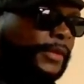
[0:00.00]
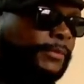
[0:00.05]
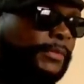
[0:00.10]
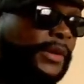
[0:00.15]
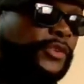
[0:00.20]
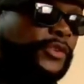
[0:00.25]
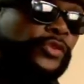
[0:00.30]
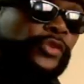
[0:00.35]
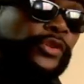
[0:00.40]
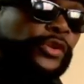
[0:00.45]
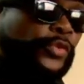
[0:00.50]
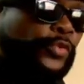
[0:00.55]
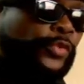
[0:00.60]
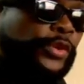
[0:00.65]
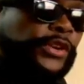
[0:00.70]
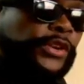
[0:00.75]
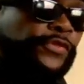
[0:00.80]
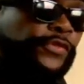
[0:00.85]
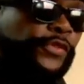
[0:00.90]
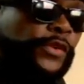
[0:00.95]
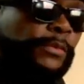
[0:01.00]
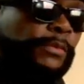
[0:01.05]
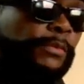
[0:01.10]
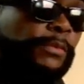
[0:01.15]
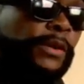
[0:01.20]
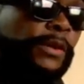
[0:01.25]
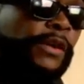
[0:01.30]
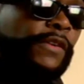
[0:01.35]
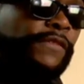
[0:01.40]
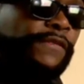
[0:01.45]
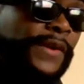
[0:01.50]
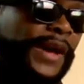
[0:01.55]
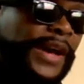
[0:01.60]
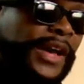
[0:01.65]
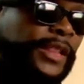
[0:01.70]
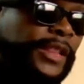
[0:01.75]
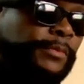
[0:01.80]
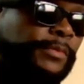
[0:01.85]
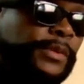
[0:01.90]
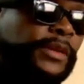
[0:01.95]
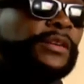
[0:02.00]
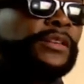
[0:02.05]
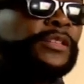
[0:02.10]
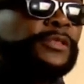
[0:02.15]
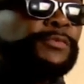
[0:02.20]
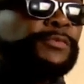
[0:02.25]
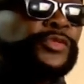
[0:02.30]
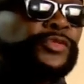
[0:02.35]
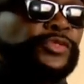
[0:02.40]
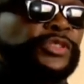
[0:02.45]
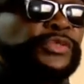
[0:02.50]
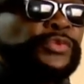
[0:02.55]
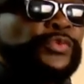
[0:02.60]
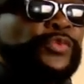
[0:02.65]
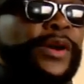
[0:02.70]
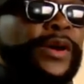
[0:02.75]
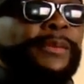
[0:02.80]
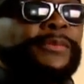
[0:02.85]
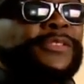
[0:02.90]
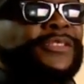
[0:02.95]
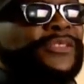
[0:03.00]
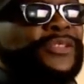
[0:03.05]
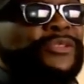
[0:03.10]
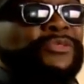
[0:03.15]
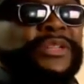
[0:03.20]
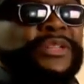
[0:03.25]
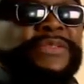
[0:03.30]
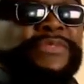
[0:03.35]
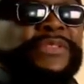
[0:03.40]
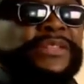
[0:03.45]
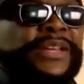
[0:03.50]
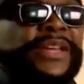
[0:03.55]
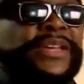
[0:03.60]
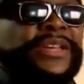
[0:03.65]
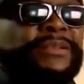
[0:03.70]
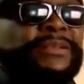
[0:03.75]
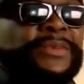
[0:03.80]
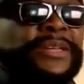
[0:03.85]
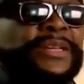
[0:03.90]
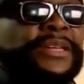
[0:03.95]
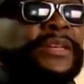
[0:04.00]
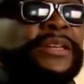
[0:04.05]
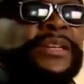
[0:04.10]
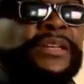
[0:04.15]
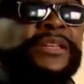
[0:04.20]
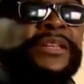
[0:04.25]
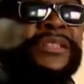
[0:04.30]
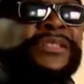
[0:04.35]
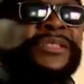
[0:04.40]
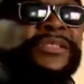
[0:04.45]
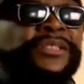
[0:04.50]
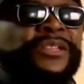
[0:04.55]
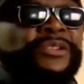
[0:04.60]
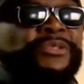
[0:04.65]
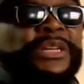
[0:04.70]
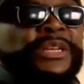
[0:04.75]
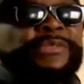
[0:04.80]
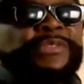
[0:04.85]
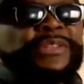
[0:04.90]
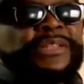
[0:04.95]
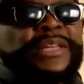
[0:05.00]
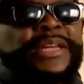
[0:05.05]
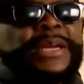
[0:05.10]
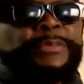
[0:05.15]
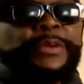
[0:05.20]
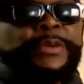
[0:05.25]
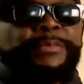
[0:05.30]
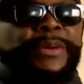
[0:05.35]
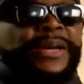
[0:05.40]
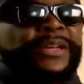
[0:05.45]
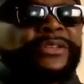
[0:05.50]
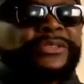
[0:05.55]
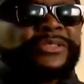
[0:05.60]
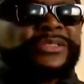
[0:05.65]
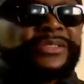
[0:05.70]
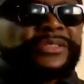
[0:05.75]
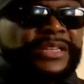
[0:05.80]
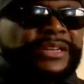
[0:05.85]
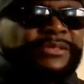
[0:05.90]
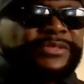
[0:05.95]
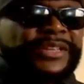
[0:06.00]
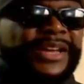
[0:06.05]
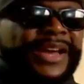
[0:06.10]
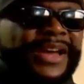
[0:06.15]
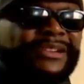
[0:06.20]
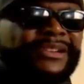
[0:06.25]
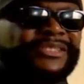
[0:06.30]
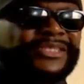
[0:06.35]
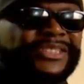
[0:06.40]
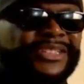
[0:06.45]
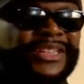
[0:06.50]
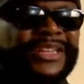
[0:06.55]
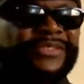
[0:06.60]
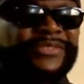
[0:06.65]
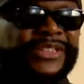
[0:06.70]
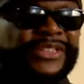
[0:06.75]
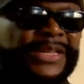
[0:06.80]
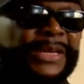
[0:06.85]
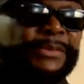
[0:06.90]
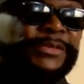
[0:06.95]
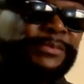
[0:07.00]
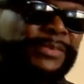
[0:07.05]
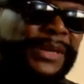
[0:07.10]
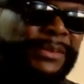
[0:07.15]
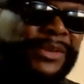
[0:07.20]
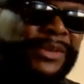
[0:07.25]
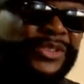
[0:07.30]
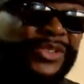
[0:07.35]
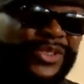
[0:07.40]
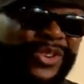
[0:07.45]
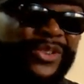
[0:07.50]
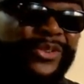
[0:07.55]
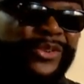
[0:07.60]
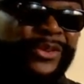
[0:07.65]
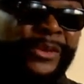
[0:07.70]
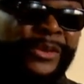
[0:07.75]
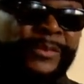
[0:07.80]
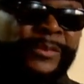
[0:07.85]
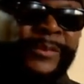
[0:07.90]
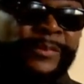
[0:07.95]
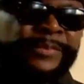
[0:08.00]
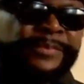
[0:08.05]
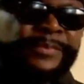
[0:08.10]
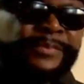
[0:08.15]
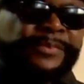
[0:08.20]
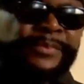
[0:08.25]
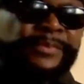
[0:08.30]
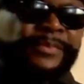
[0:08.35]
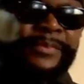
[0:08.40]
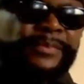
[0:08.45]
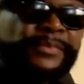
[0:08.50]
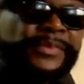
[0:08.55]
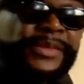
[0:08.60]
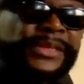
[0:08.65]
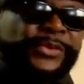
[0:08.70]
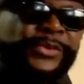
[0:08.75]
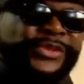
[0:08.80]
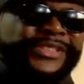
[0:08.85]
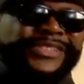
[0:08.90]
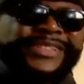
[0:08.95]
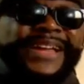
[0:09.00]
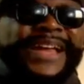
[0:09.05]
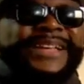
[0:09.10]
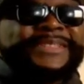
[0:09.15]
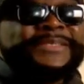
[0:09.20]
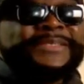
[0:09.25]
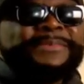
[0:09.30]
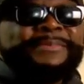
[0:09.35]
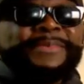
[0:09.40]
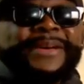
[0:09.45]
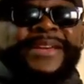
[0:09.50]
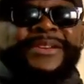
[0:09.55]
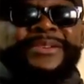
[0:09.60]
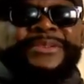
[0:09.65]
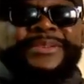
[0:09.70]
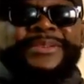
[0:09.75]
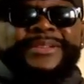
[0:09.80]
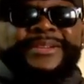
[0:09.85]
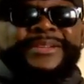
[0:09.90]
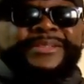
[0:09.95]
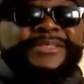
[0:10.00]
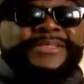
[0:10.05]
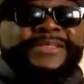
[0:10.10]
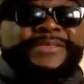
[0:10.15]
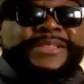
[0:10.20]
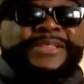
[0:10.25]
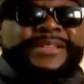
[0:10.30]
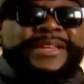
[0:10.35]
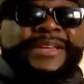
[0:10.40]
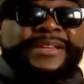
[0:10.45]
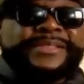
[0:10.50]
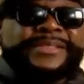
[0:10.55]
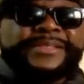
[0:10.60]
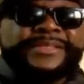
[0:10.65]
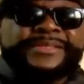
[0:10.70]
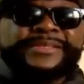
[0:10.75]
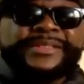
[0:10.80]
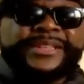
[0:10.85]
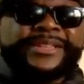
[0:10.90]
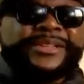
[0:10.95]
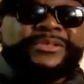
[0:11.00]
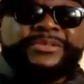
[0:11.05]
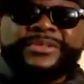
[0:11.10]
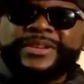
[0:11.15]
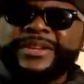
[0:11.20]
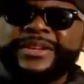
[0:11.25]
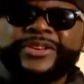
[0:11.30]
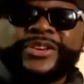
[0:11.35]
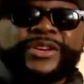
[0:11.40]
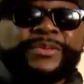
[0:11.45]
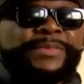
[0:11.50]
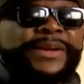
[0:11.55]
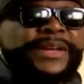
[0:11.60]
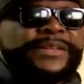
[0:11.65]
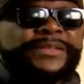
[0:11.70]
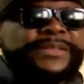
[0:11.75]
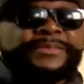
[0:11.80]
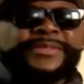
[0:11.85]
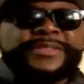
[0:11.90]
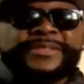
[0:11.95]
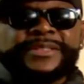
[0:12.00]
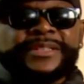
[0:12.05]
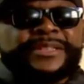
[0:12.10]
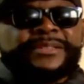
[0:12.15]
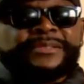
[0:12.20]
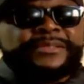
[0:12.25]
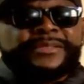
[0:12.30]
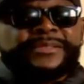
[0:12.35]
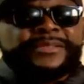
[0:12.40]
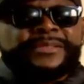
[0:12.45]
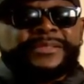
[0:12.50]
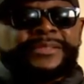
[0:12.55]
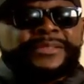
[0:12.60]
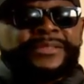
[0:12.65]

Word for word: my daughter away from her father, because Patricia Robinson don't give a damn. She don't give a damn about herself. So how could she give a damn about my daughter? When you got somebody who does something like this, they don't care about themselves.